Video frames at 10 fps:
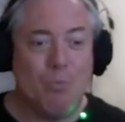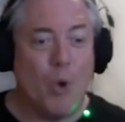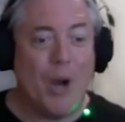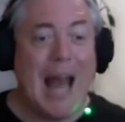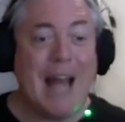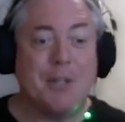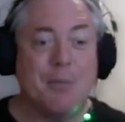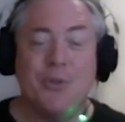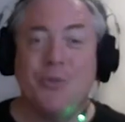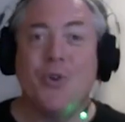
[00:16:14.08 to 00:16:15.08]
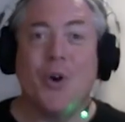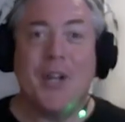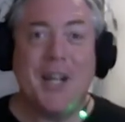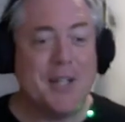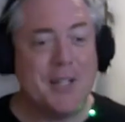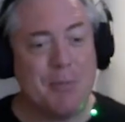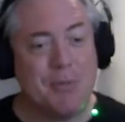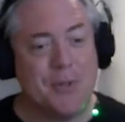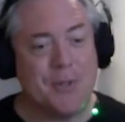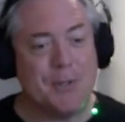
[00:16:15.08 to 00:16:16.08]
what atoms you've got in a
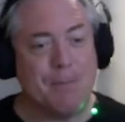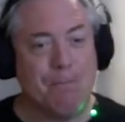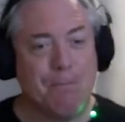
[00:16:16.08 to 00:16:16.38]
substance.